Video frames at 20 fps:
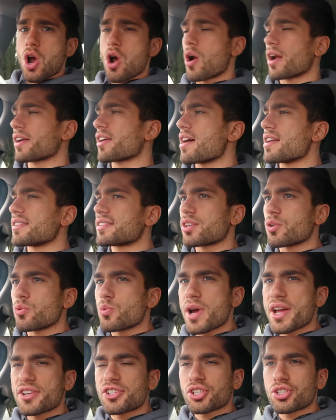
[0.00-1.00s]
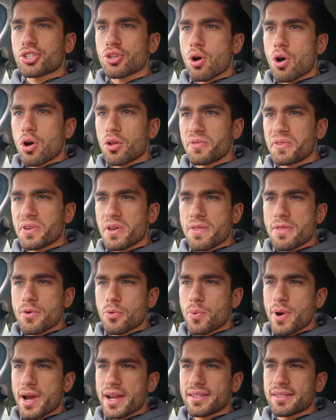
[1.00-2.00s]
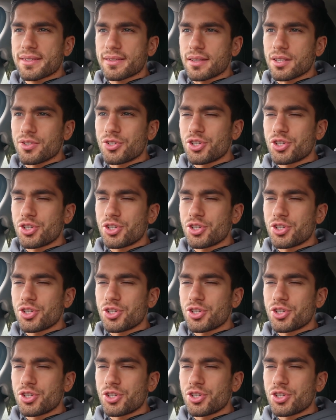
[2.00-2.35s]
Alright guys, so we're just on the way to the